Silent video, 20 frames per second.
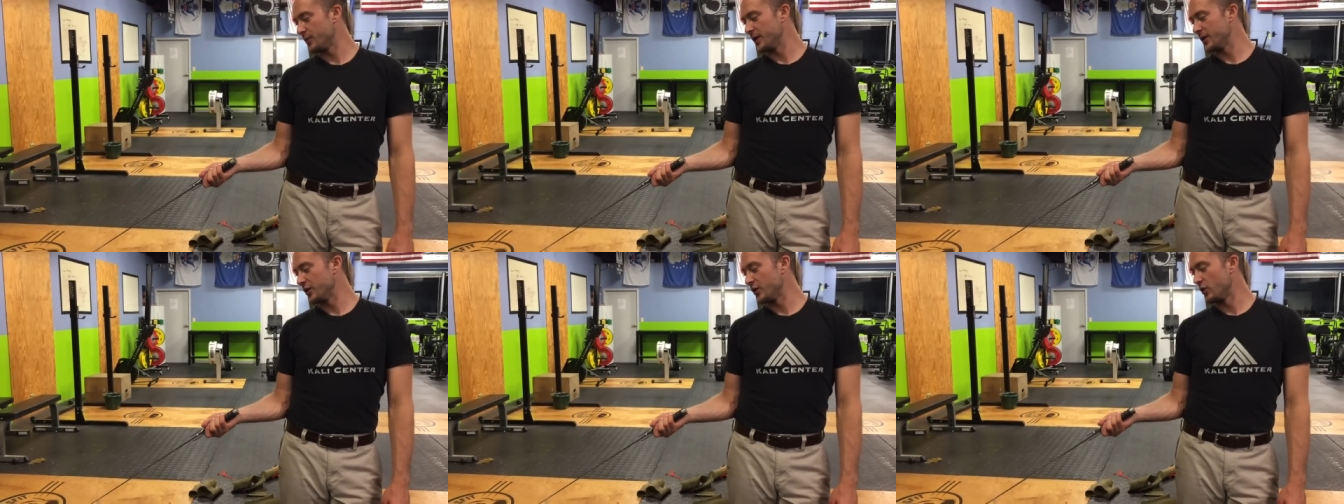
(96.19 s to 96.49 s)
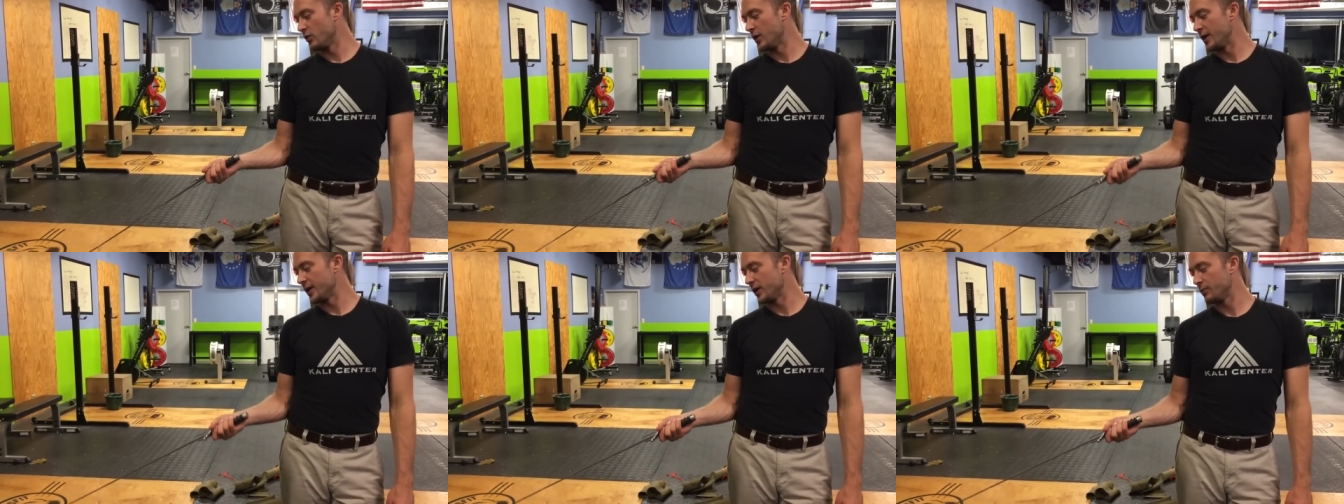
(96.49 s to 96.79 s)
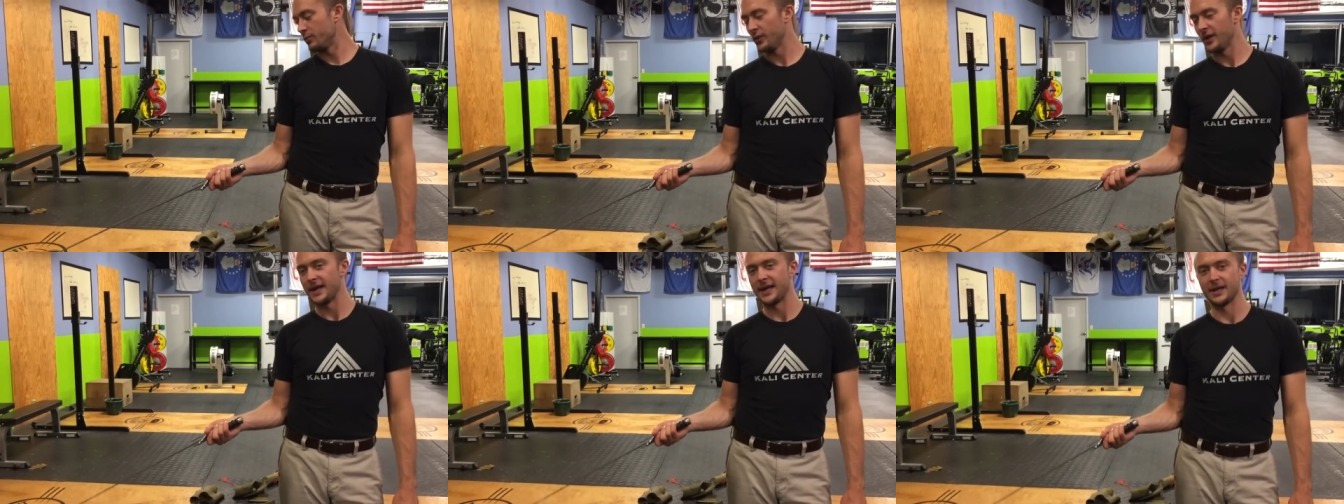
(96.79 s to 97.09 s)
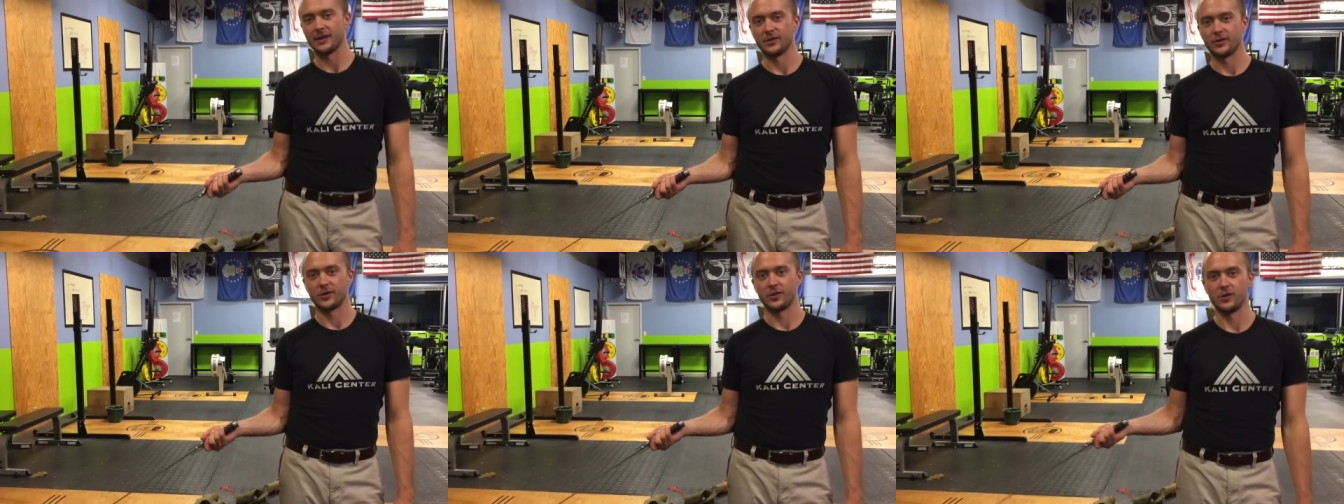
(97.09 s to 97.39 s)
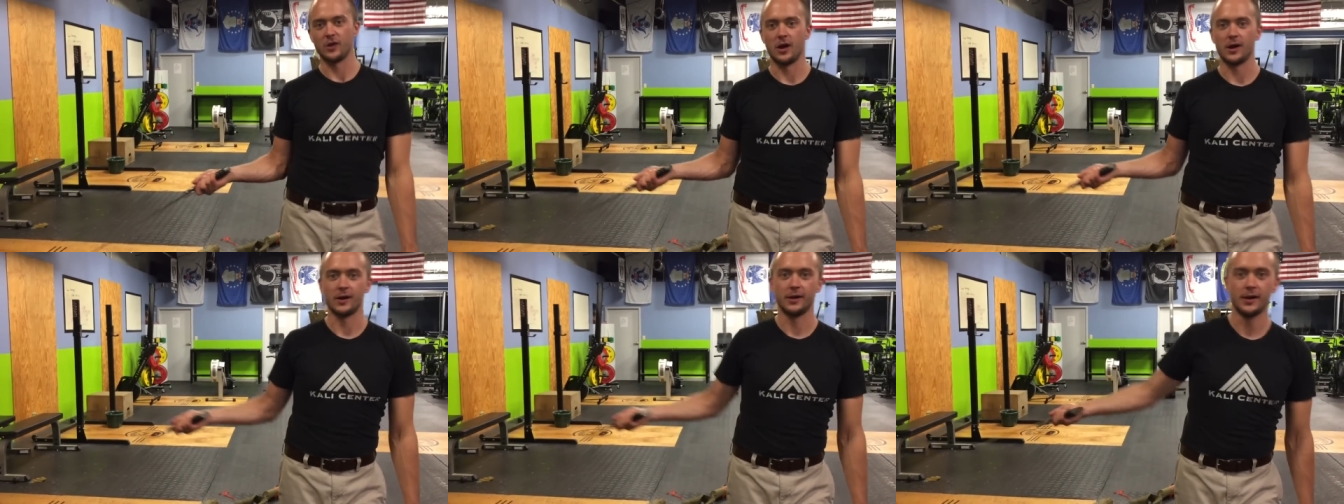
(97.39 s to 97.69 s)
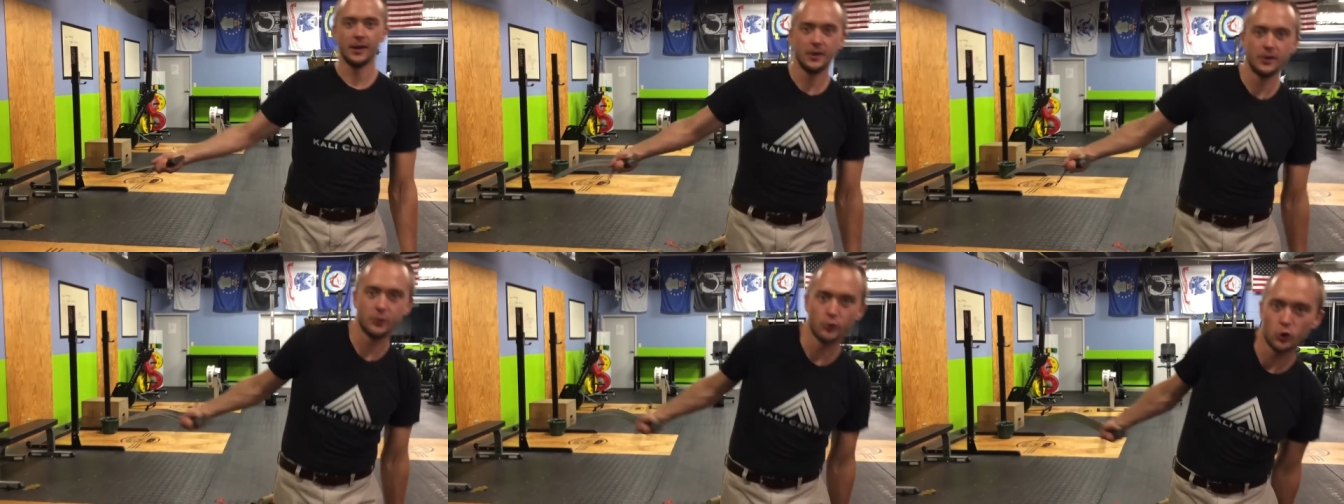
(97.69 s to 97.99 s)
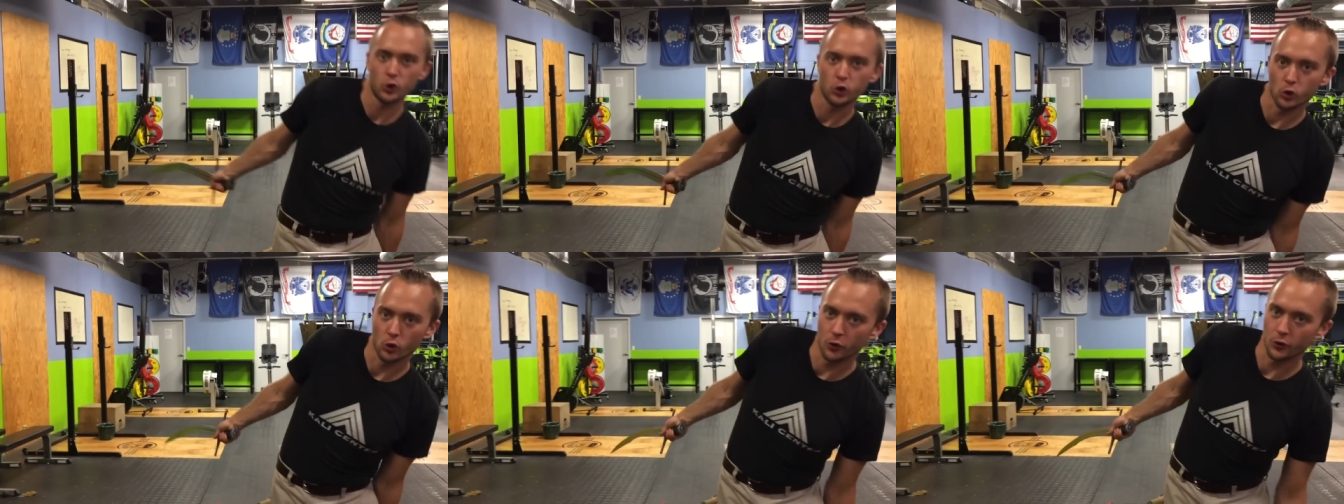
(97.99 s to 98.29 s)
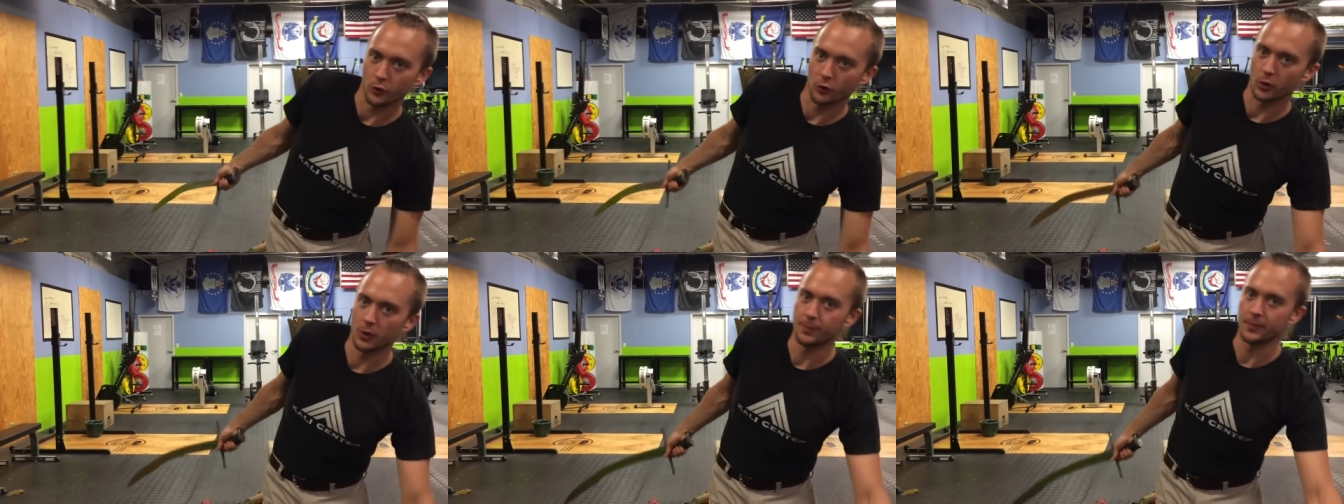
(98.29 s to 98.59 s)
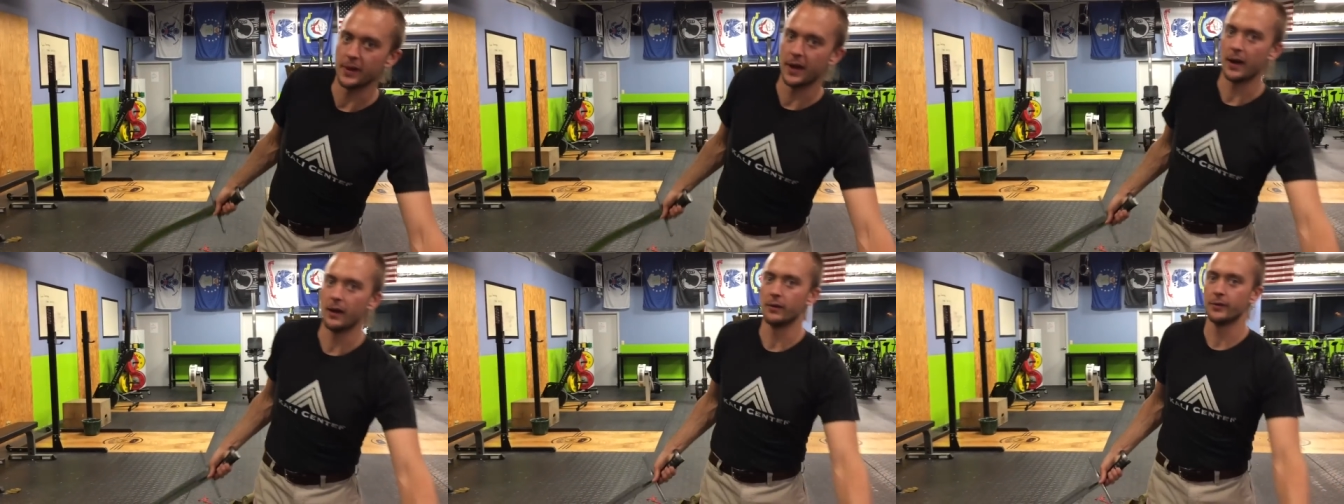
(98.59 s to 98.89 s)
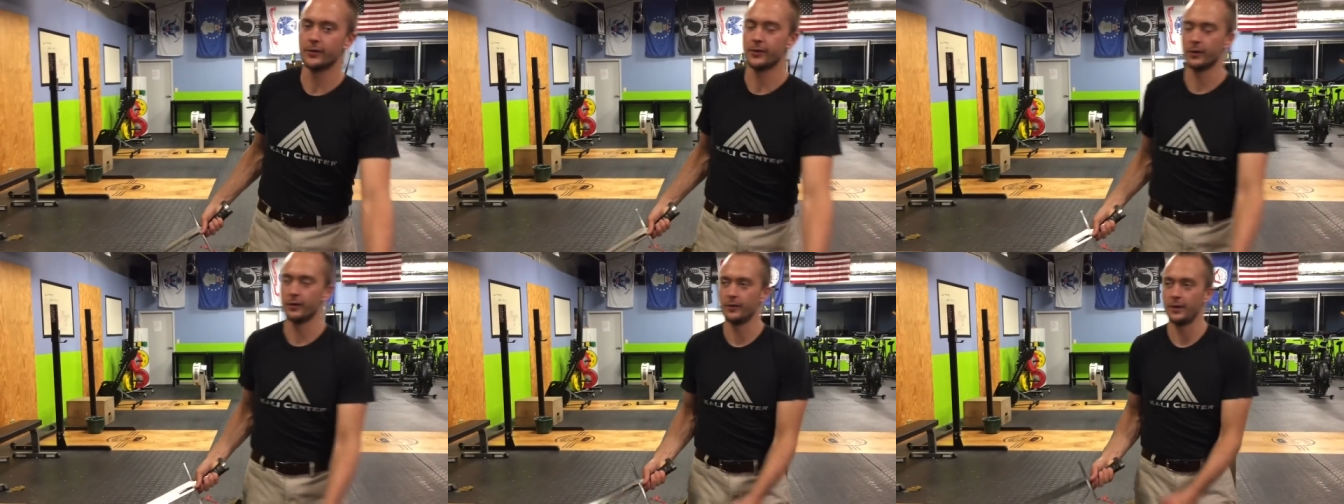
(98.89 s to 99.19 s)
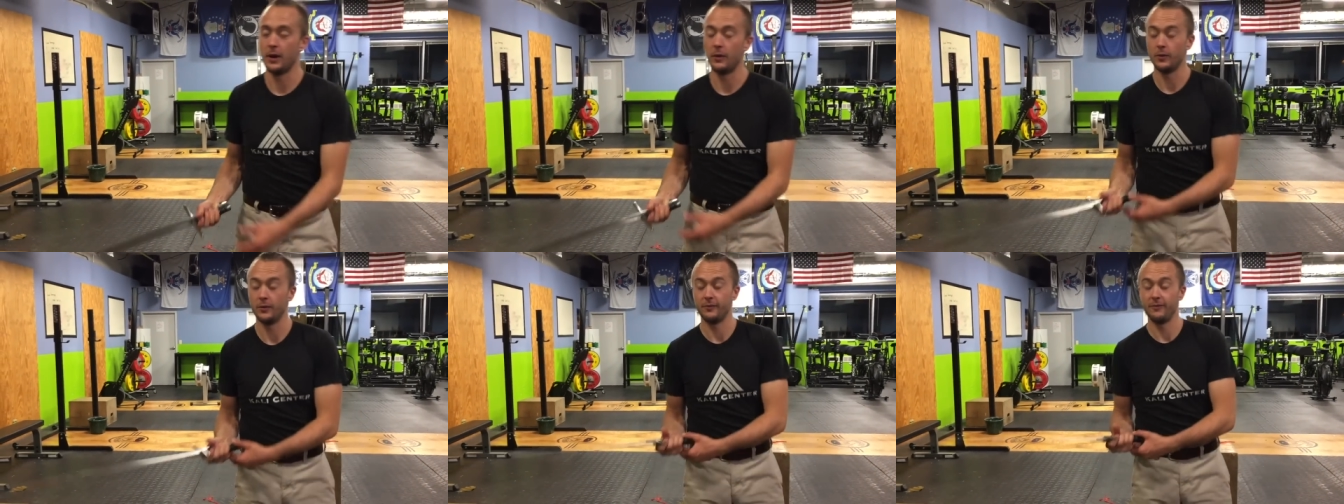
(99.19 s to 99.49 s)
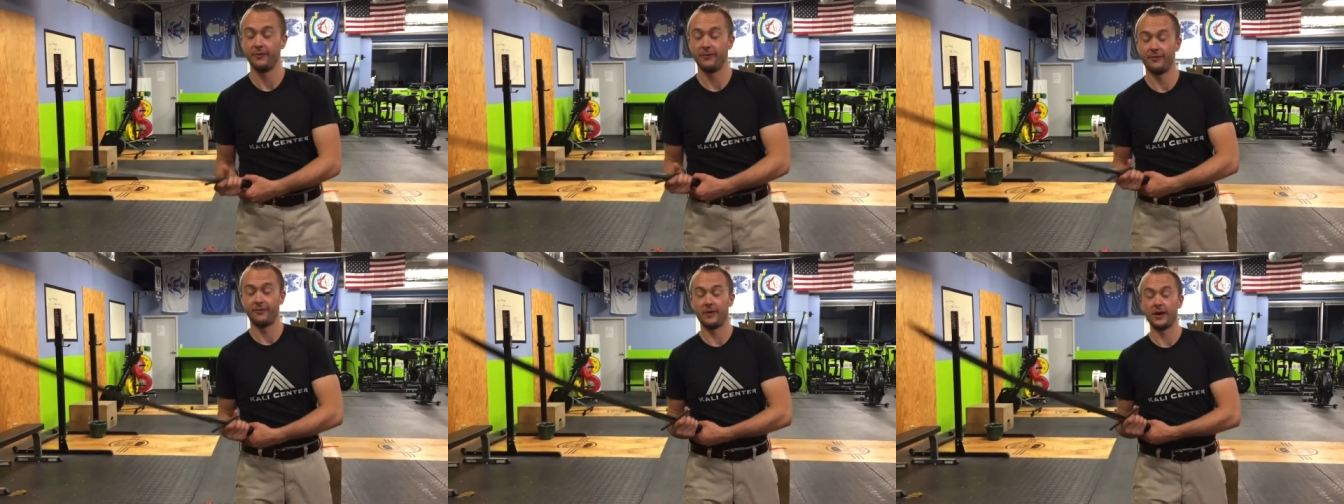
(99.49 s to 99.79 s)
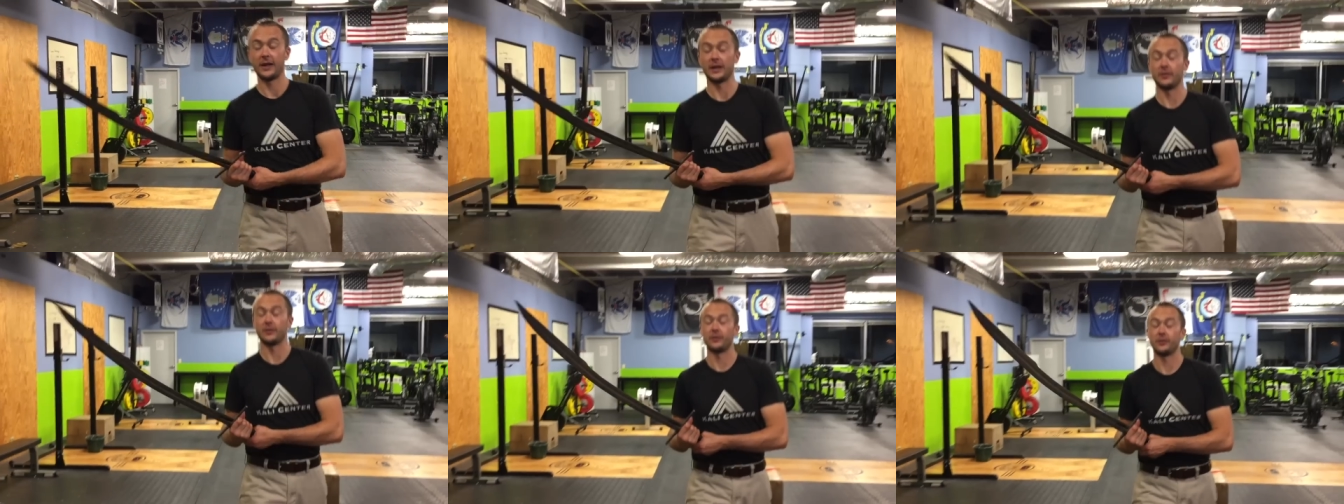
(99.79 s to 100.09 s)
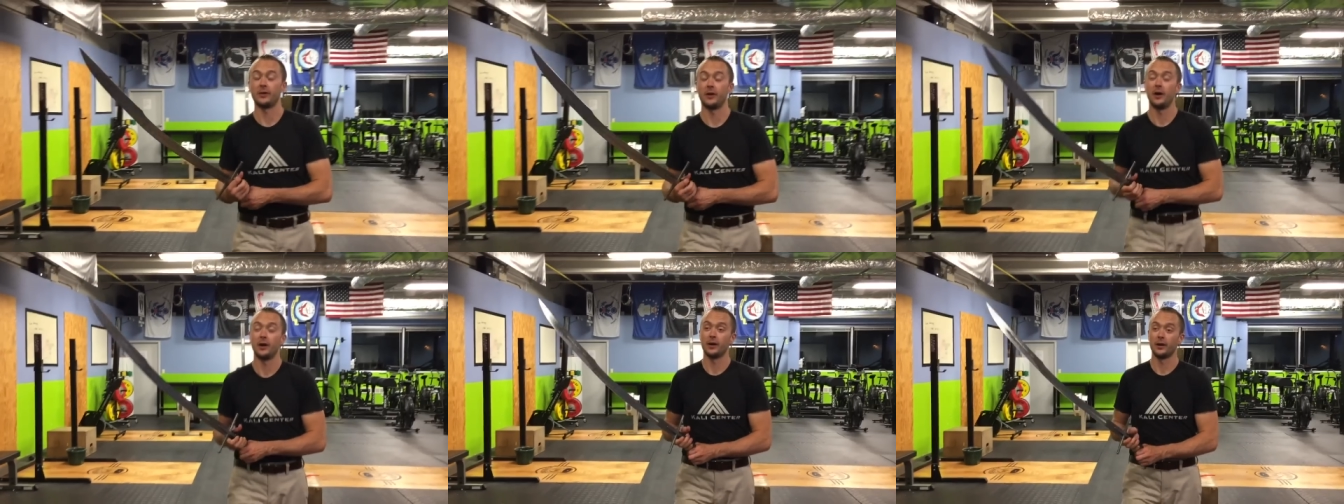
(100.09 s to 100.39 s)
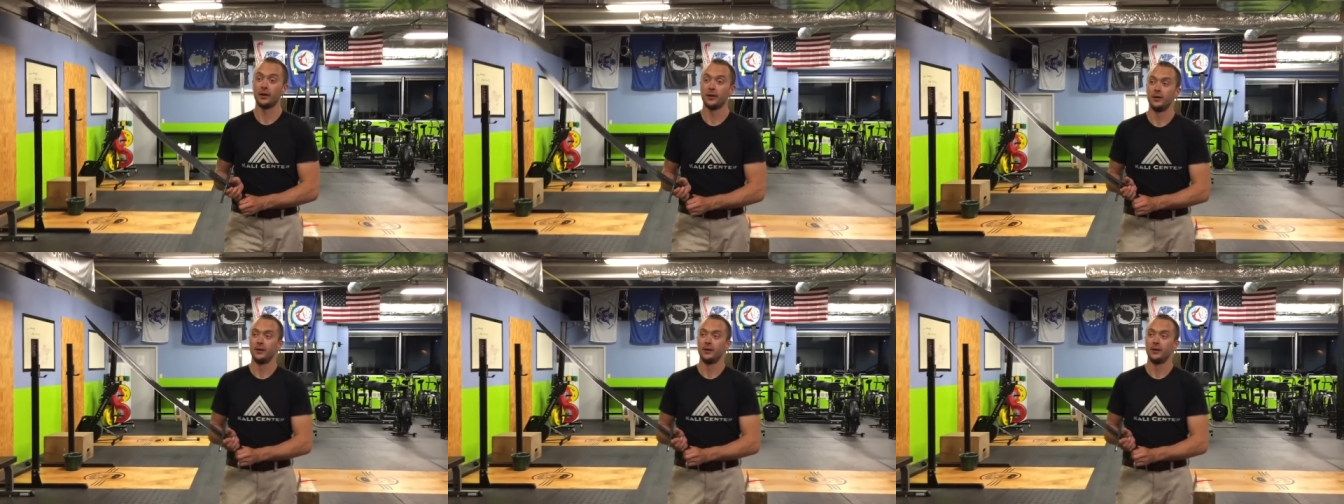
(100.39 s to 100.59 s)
but you don't want your blade getting stuck and getting your shoulder ripped out, so that would freaking suck.